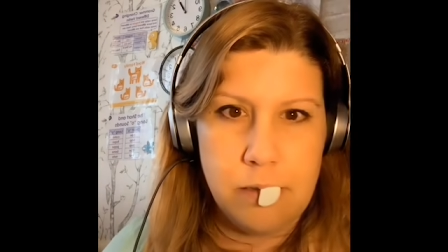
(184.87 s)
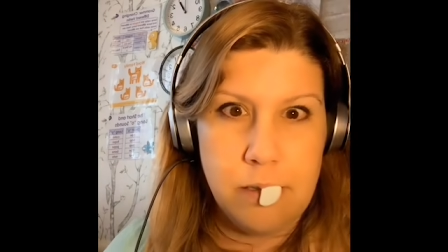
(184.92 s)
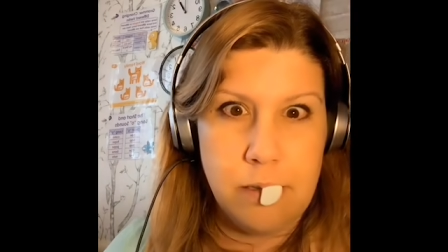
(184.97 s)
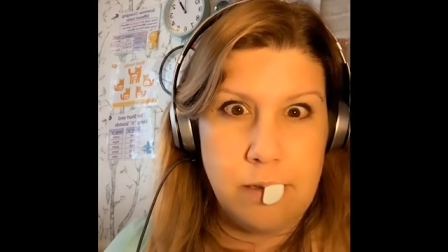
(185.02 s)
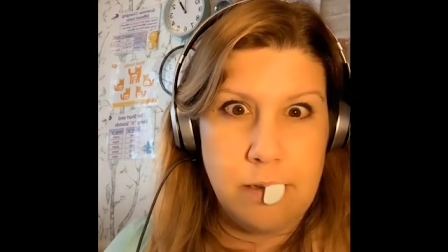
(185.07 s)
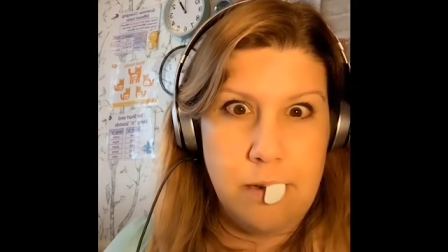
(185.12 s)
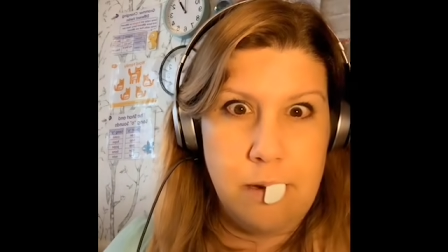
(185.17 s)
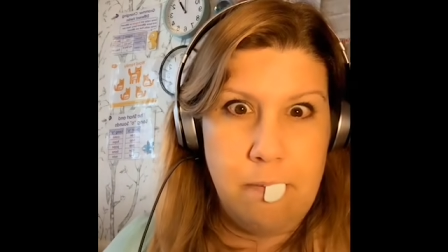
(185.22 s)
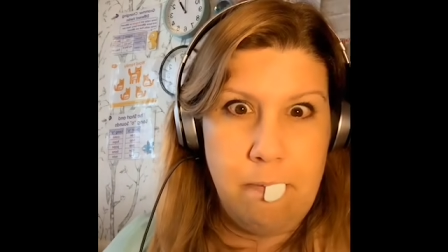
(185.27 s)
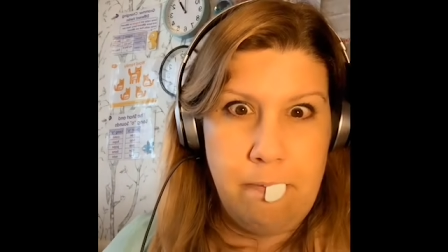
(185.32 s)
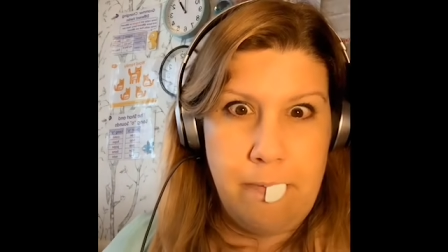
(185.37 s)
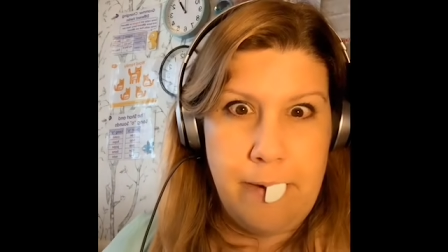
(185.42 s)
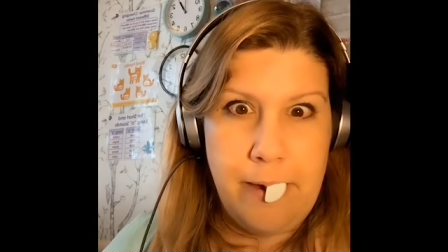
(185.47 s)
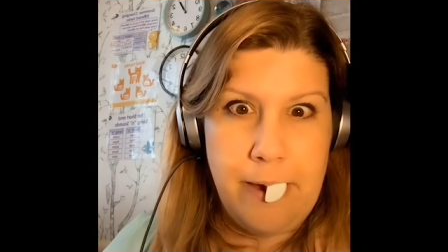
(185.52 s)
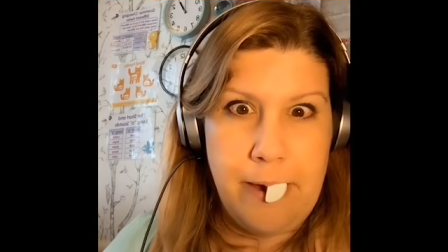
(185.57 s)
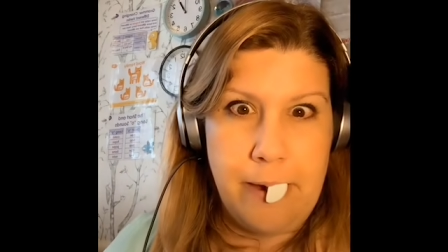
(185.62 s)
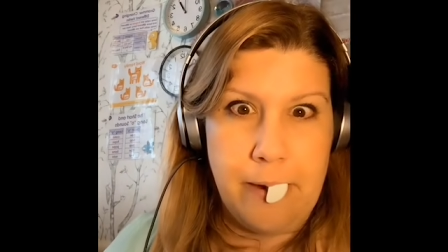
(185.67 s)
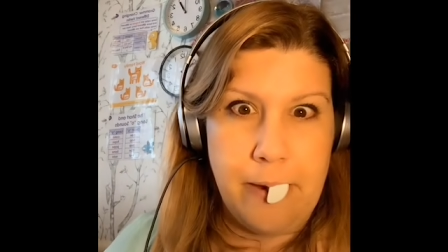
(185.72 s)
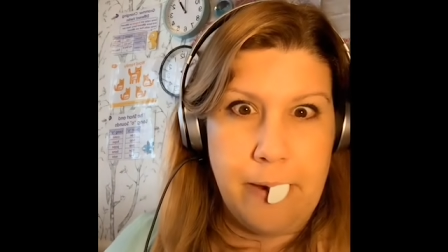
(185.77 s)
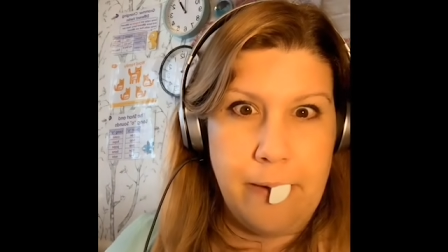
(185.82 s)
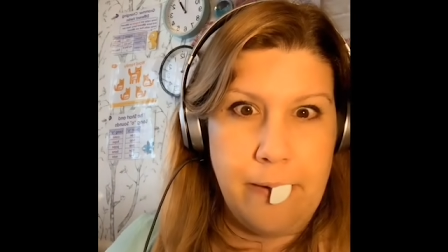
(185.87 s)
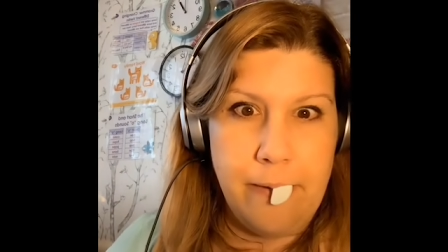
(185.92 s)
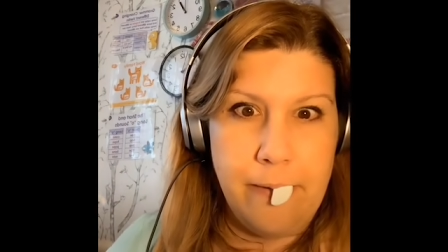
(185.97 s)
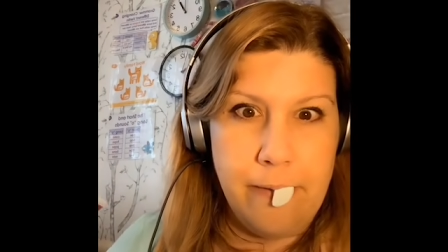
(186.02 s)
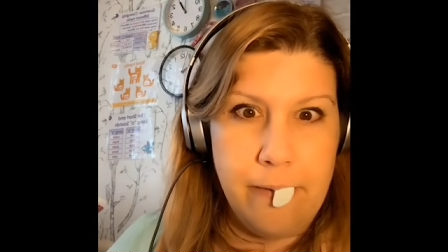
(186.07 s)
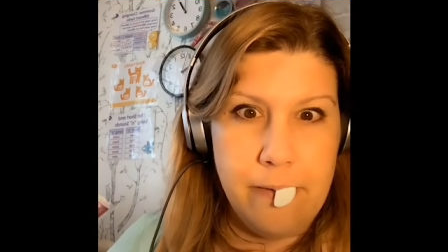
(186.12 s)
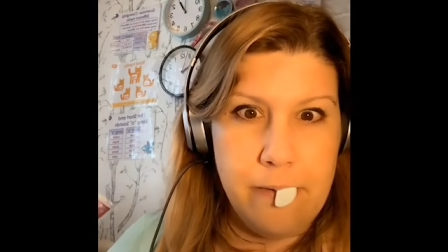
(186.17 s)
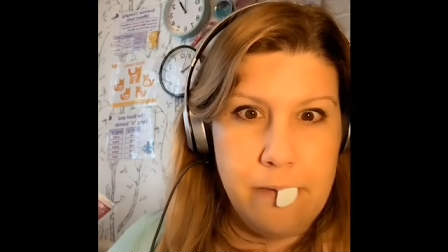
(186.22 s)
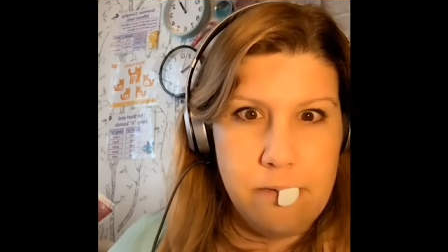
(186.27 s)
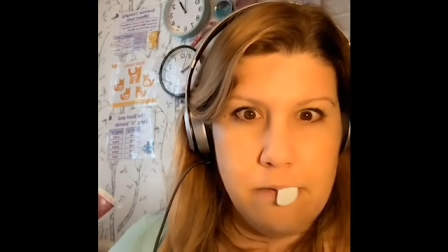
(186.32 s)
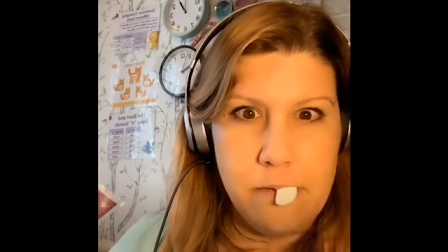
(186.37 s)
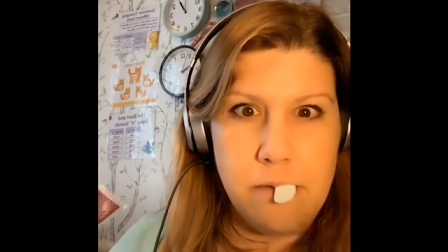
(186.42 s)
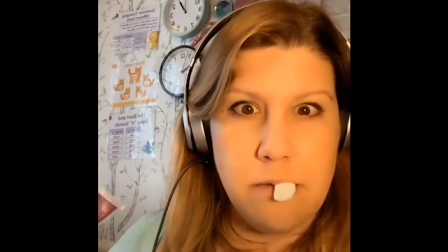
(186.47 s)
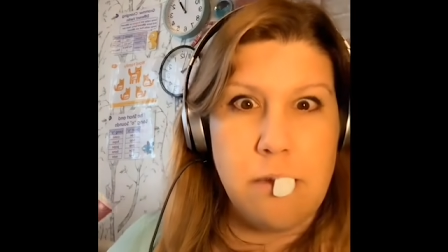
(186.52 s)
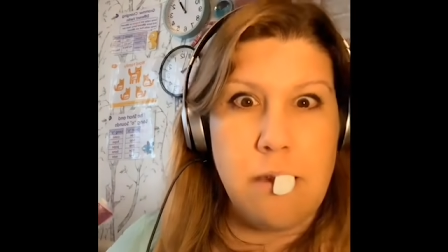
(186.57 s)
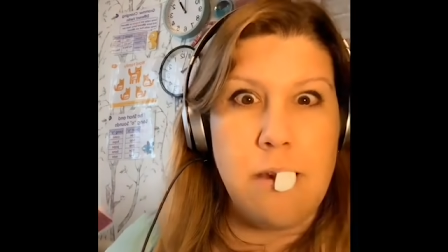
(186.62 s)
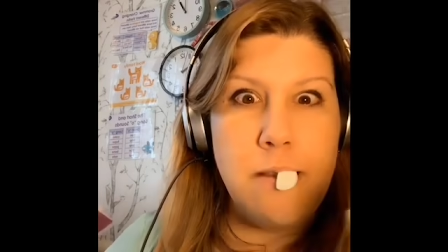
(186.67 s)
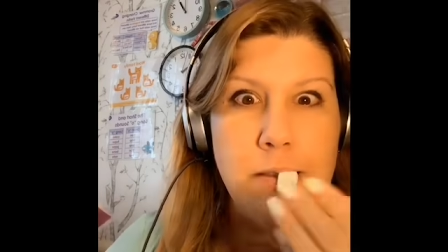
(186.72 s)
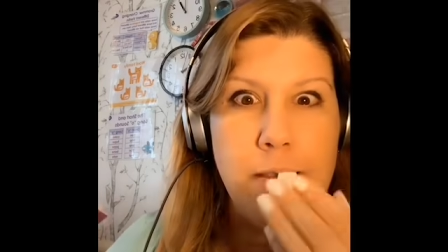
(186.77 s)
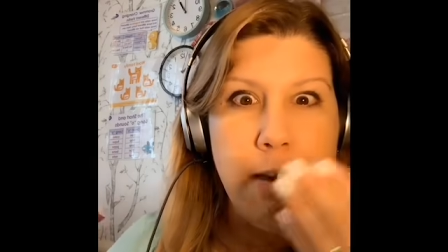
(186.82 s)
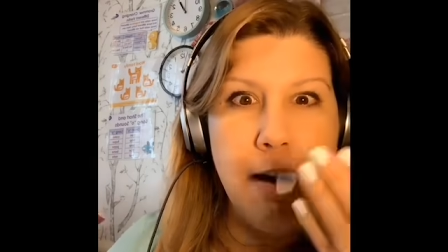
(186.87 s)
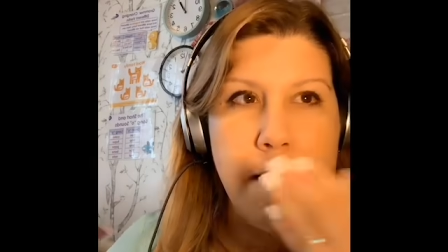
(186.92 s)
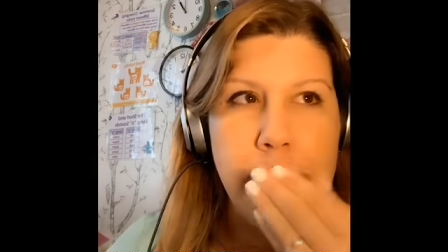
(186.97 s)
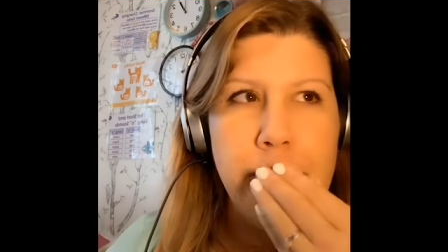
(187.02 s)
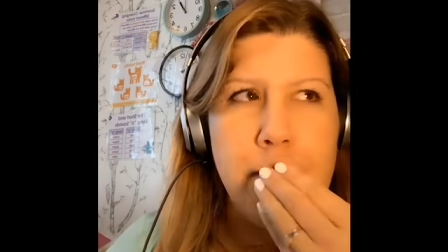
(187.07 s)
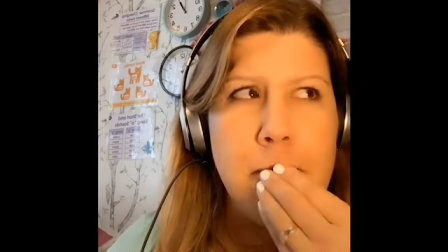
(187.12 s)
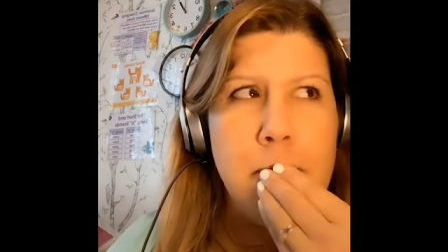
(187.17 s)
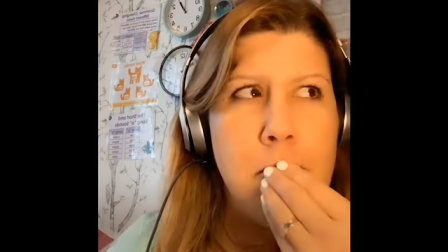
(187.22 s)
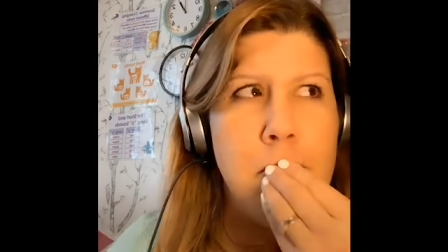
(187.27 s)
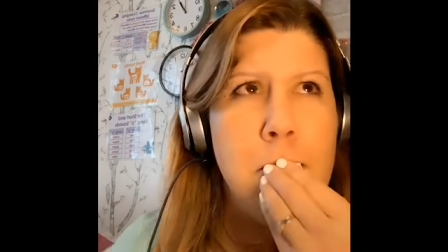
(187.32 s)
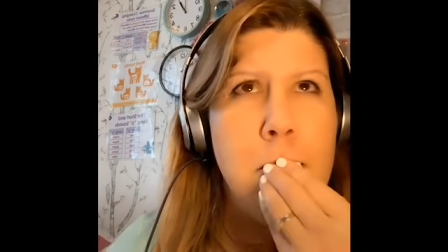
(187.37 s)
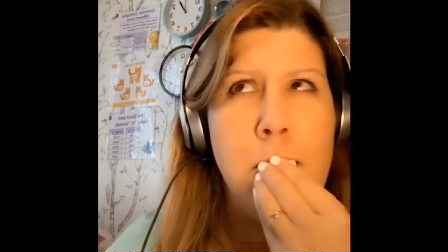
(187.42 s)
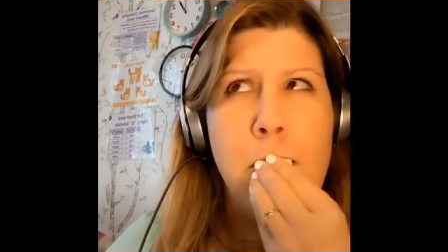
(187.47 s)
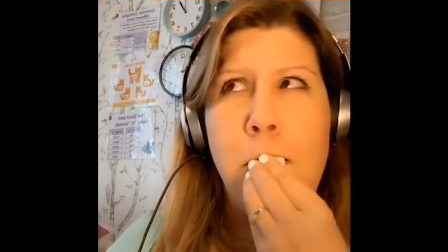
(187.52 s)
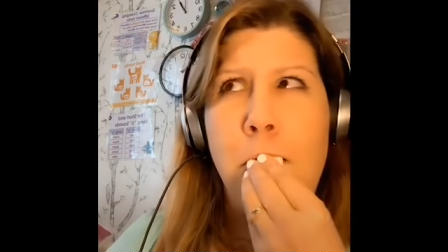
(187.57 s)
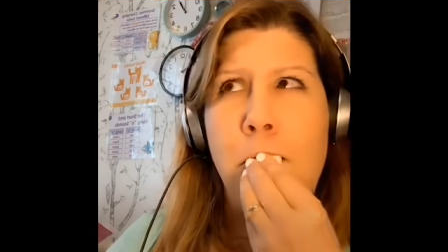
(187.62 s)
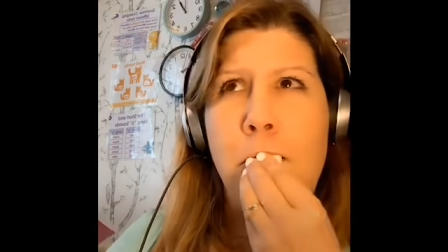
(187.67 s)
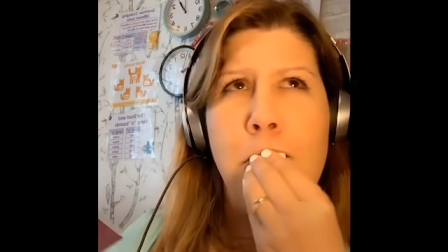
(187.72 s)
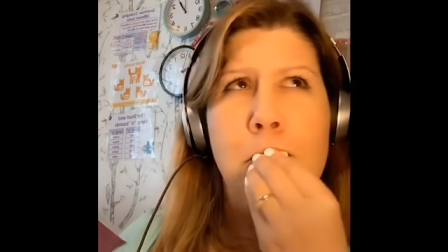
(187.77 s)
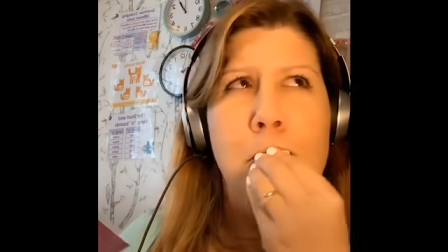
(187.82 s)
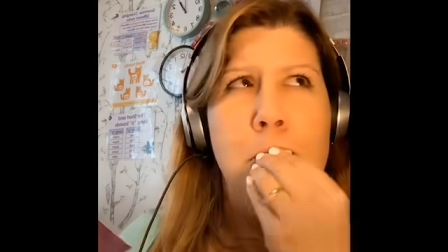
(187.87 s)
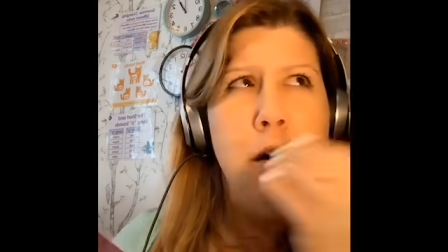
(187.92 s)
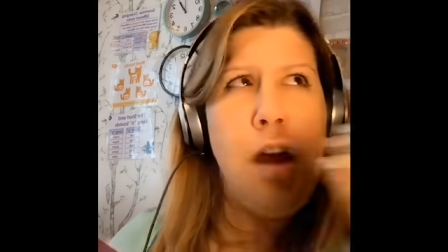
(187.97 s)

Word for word: and come back. And they laugh. I go, oh,